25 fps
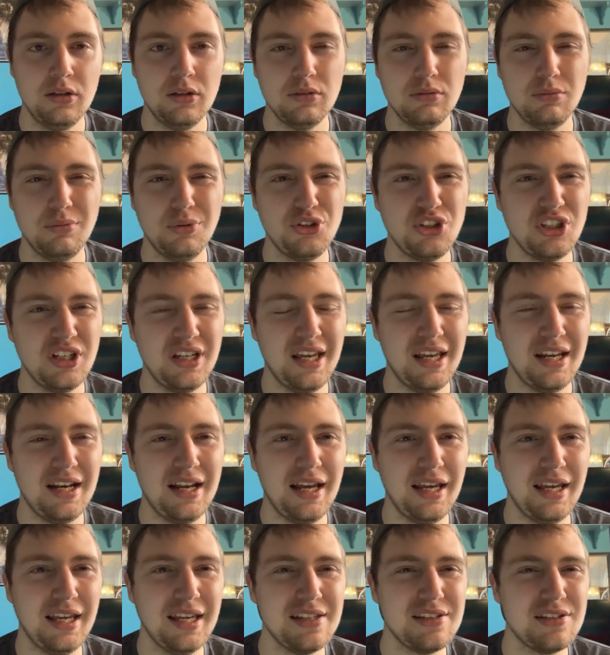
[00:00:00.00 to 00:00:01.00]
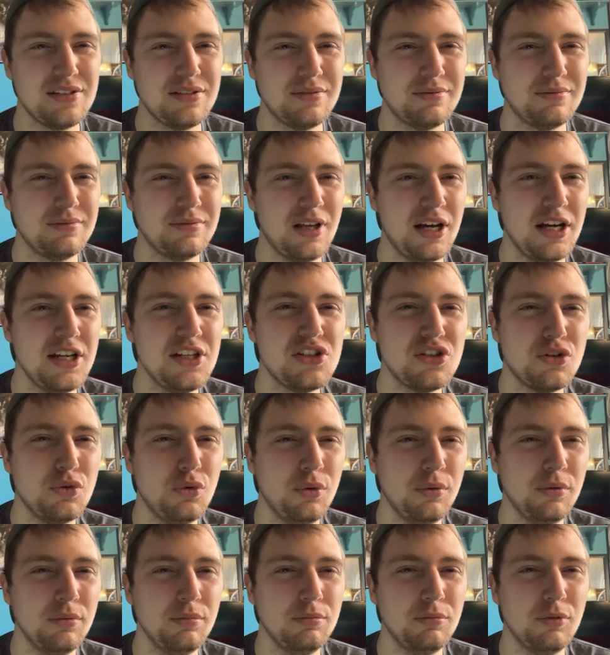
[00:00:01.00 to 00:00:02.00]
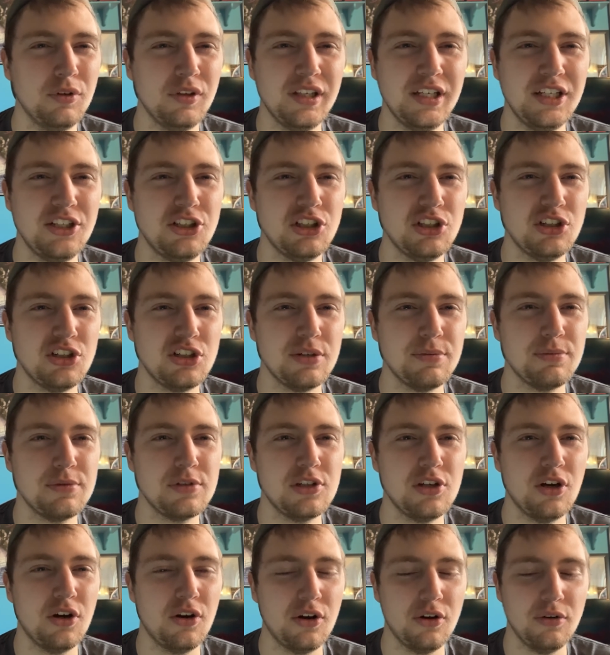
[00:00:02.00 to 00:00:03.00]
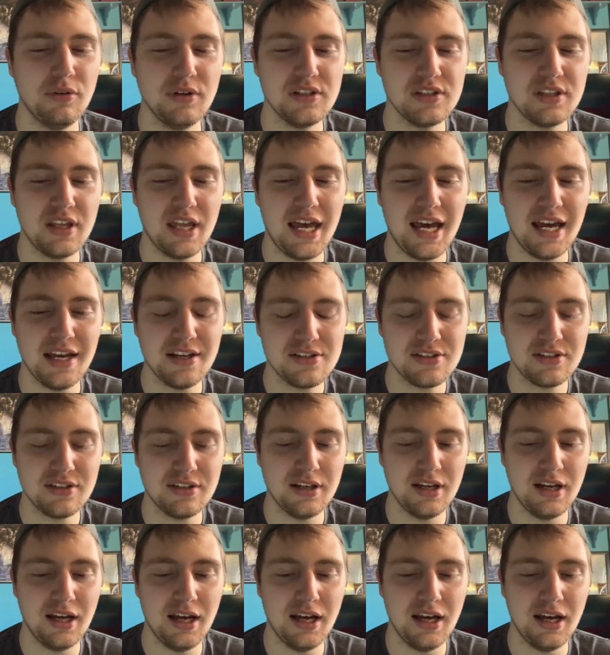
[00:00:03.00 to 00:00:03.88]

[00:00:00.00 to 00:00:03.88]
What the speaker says: which again, I guess high school relationships don't always last.